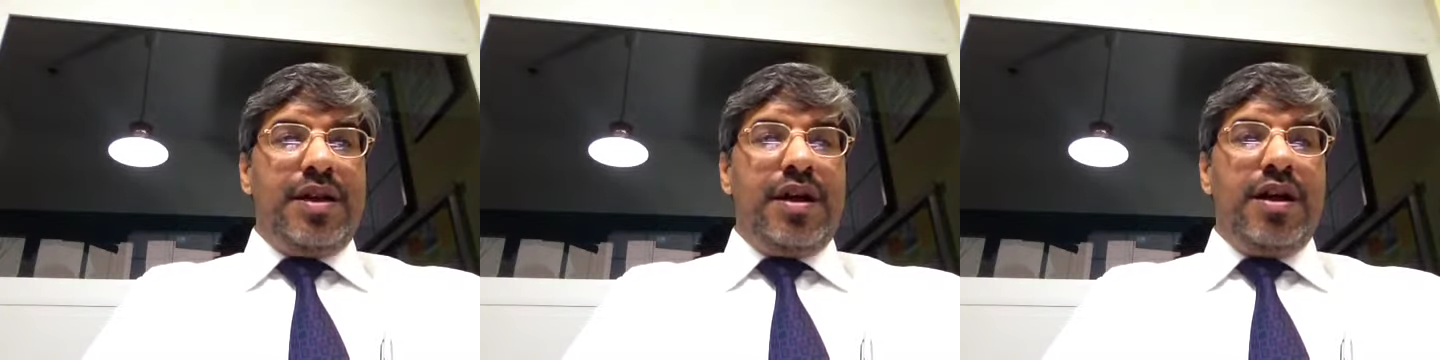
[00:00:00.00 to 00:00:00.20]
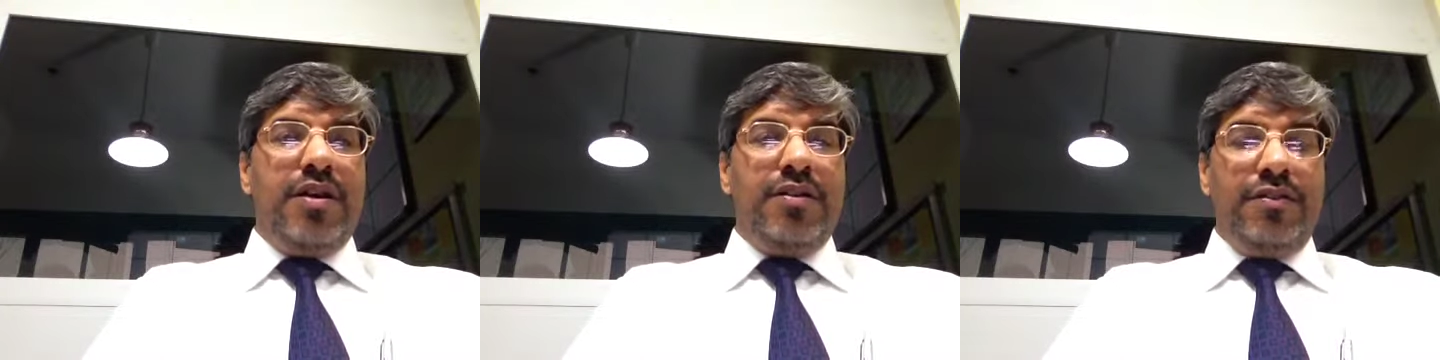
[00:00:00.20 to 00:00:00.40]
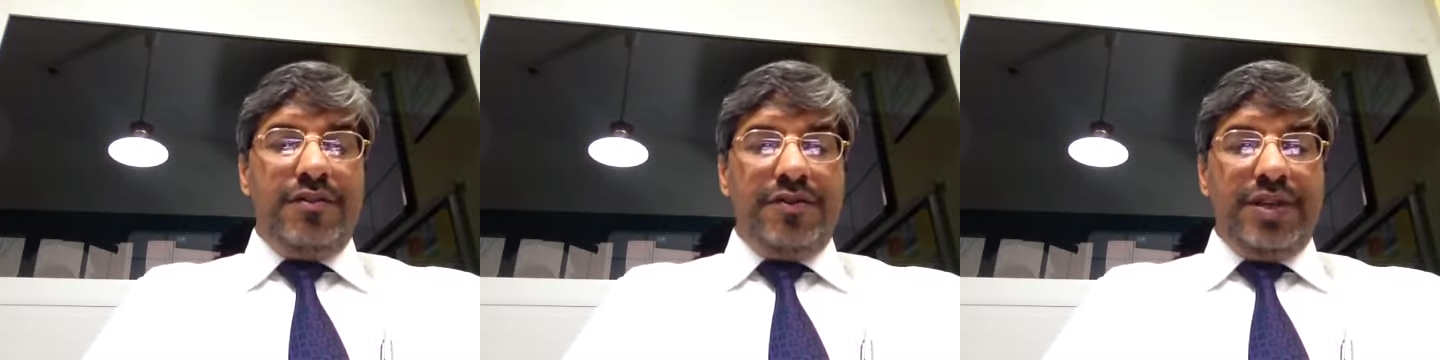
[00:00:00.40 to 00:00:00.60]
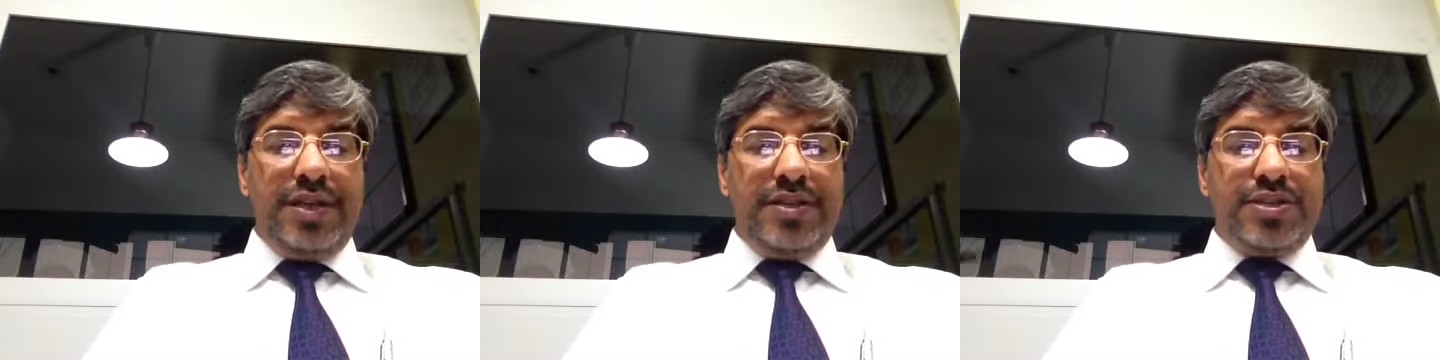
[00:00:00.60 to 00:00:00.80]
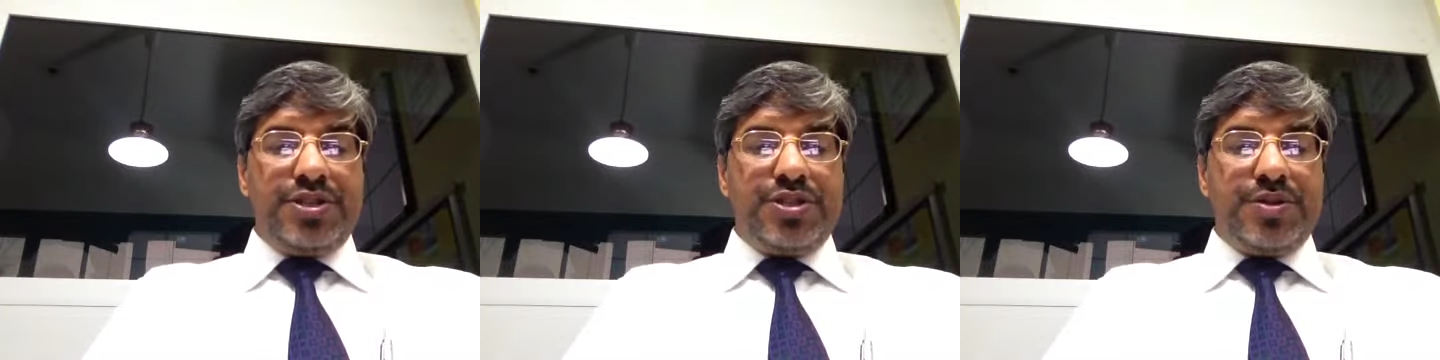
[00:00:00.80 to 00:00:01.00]
How we
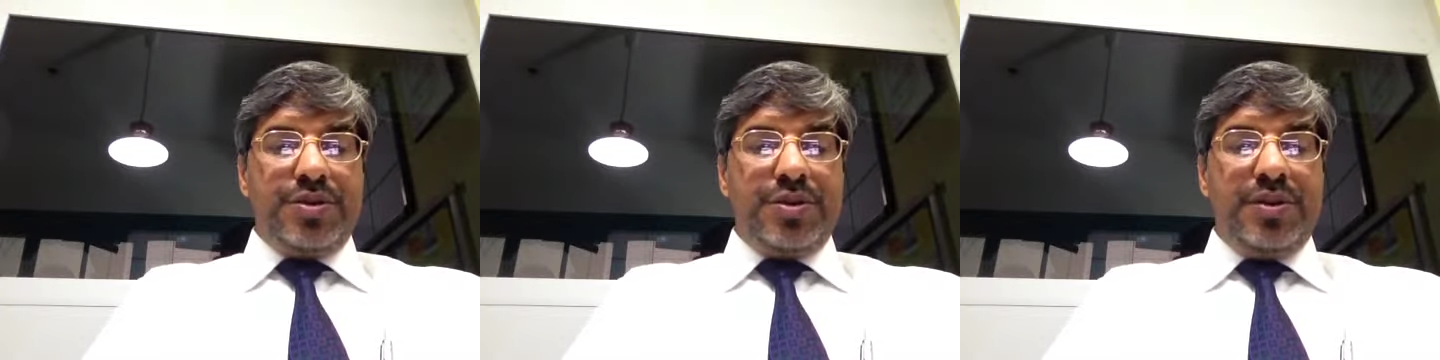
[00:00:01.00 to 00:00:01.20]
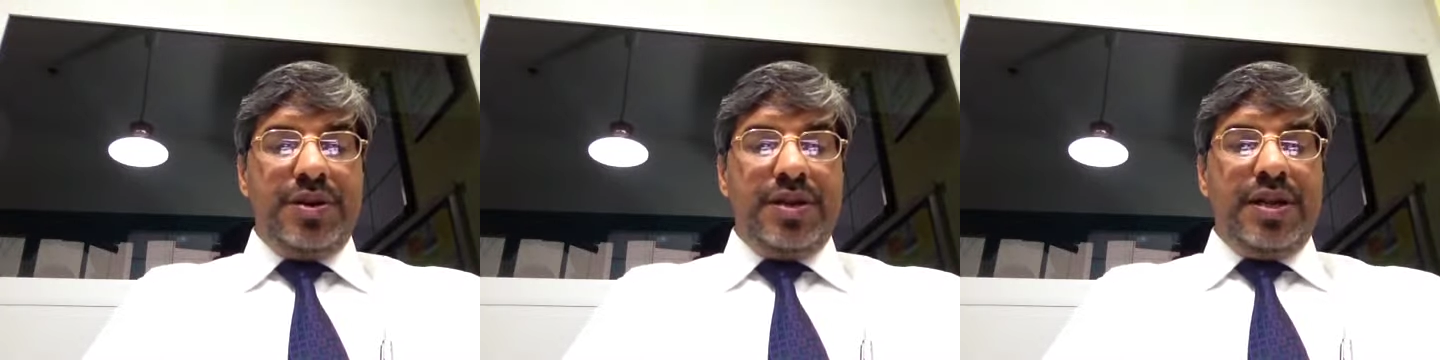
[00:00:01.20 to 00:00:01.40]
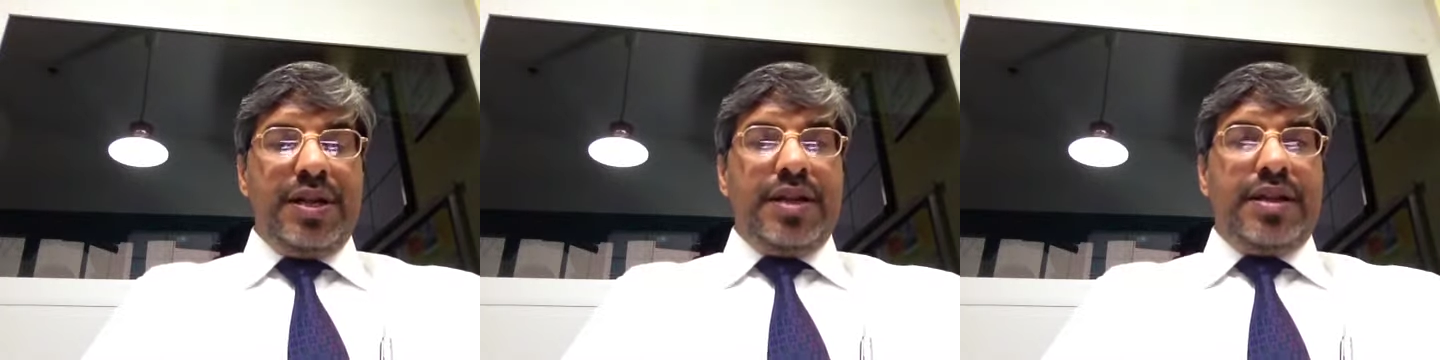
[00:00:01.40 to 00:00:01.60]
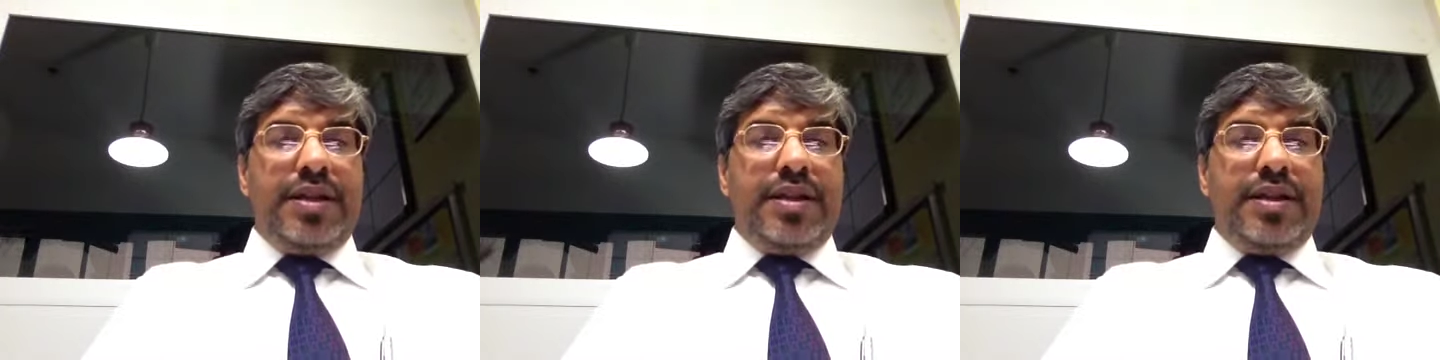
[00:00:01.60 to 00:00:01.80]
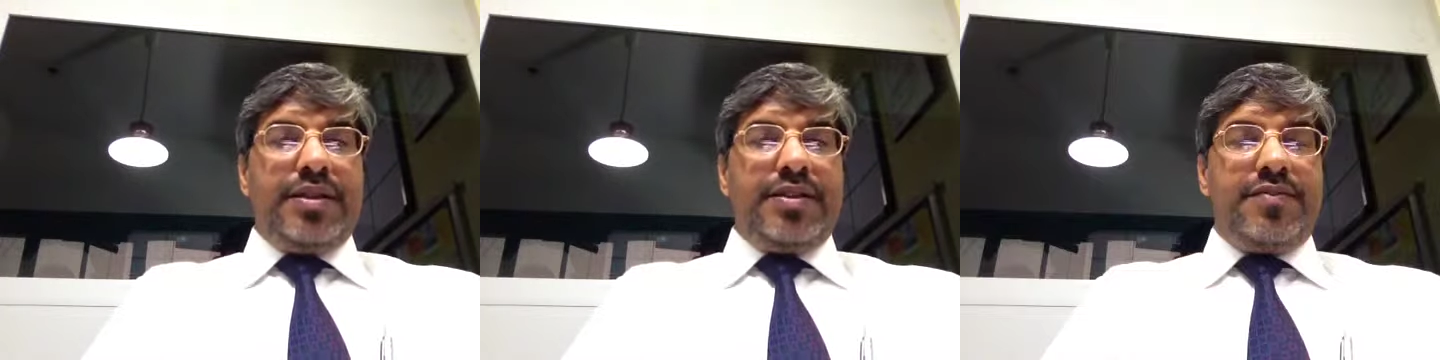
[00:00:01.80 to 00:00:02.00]
ensure
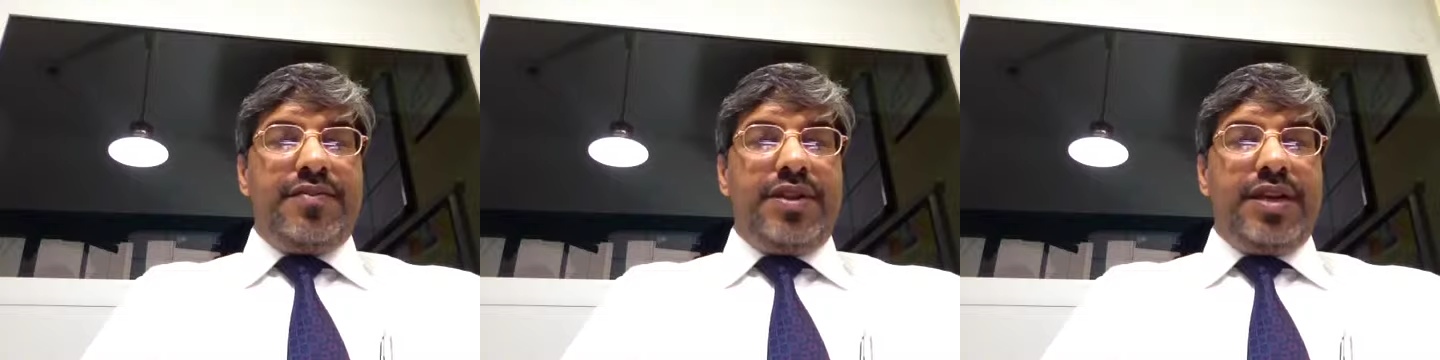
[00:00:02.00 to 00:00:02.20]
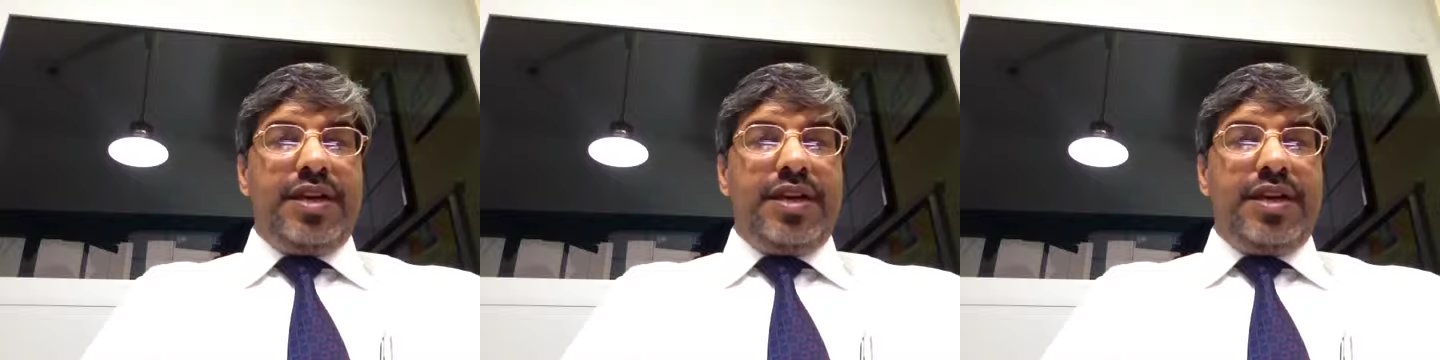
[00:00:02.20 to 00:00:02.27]
that we